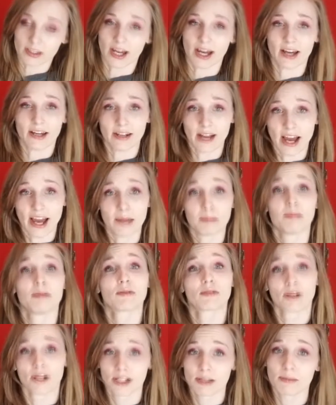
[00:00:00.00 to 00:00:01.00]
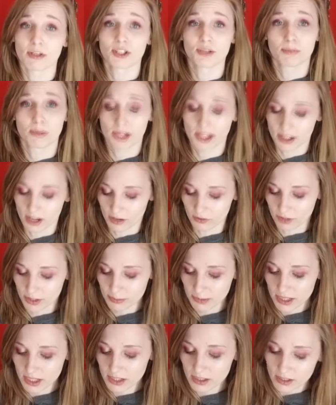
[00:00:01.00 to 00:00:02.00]
that I pretty much played on
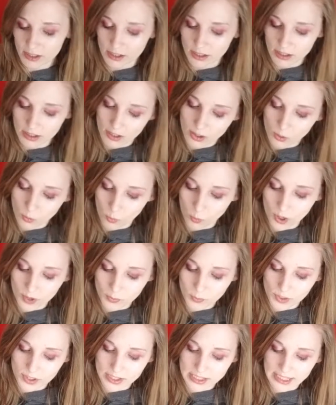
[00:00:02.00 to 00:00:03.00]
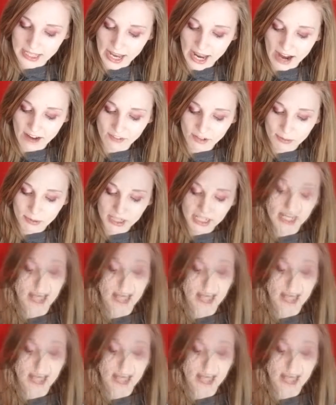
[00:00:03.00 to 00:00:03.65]
repeat. One was Everybody